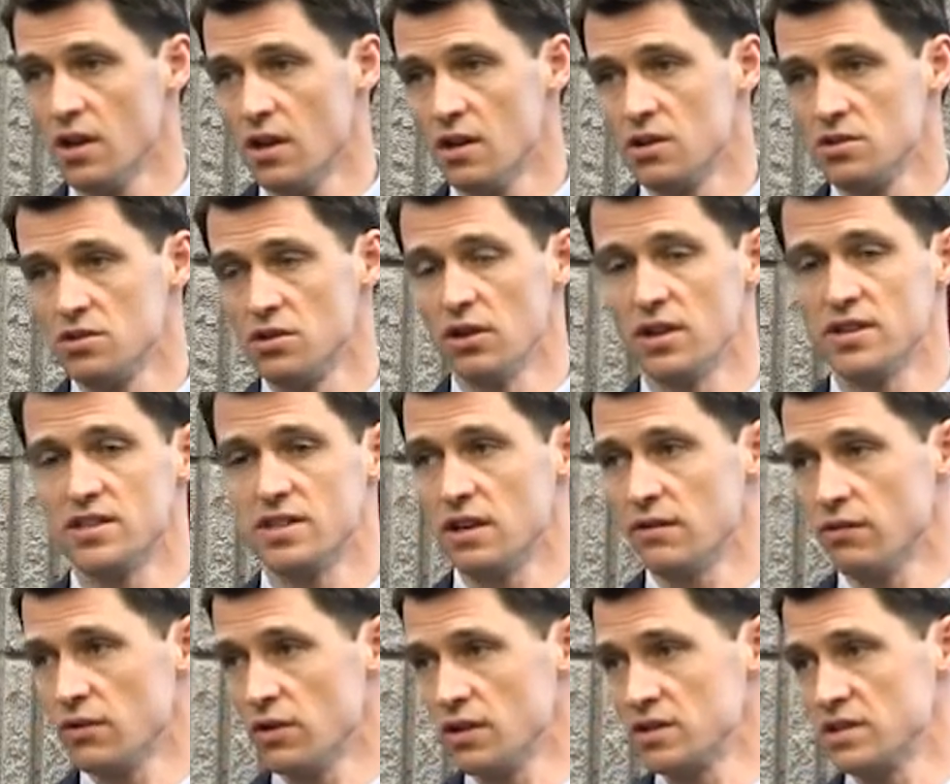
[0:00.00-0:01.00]
So let's say,
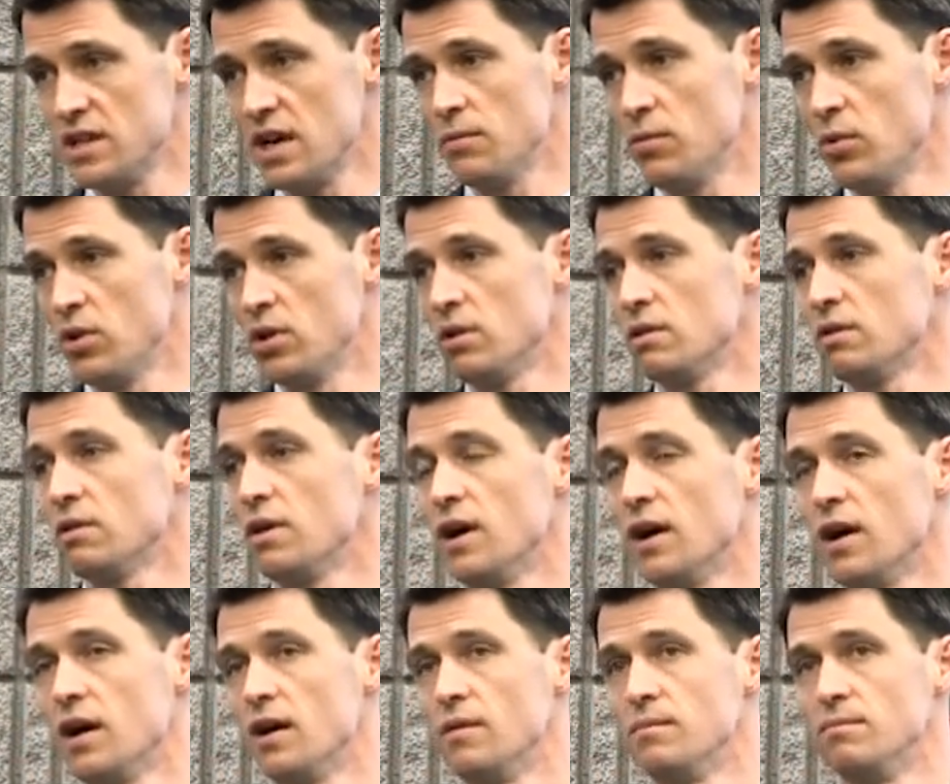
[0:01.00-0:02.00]
for an example,
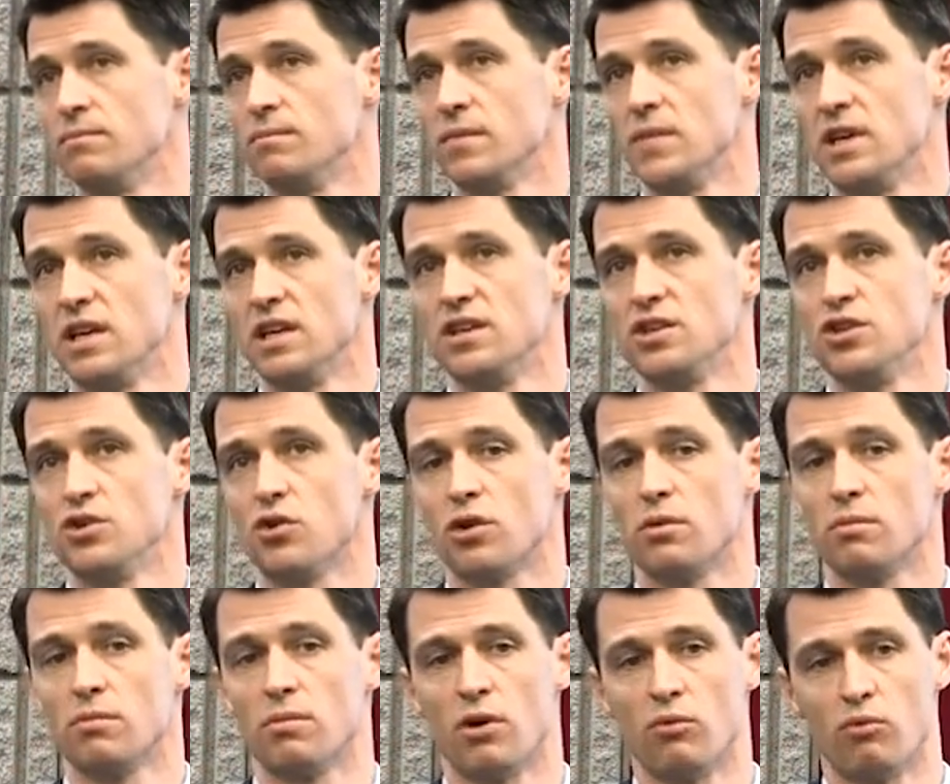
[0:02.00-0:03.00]
in
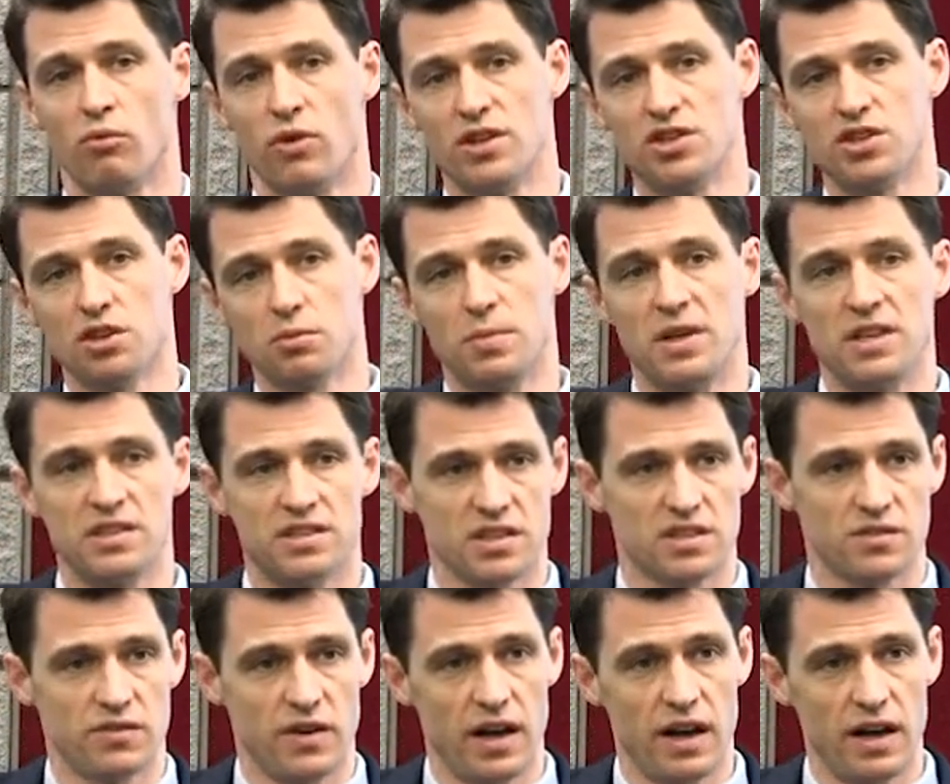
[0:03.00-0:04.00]
your original
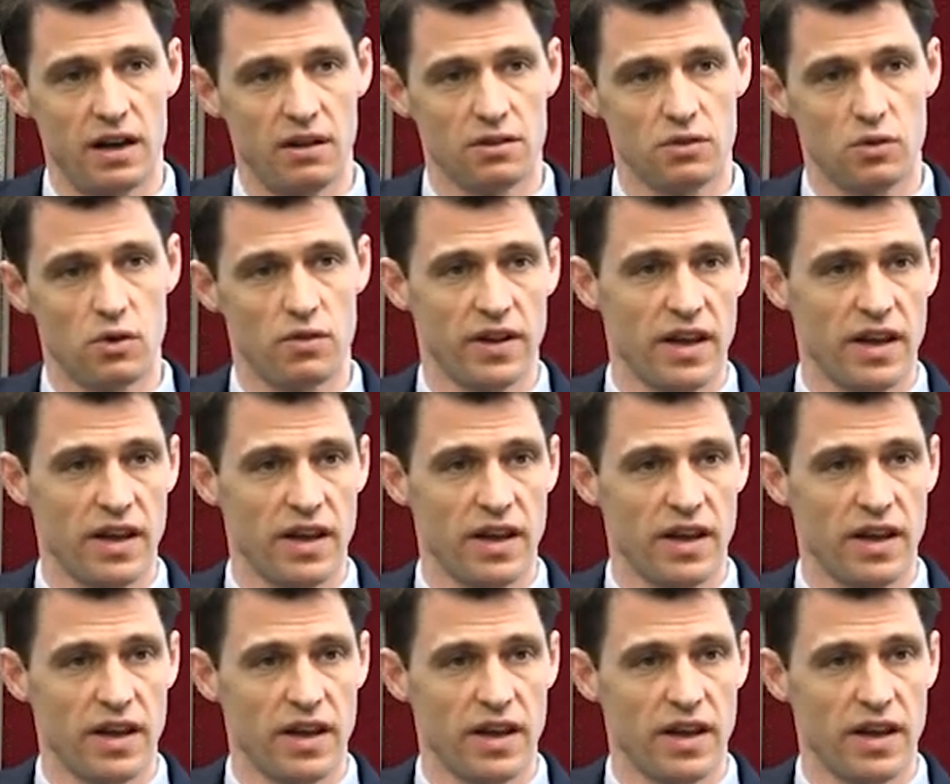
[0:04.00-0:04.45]
P6 file, you have a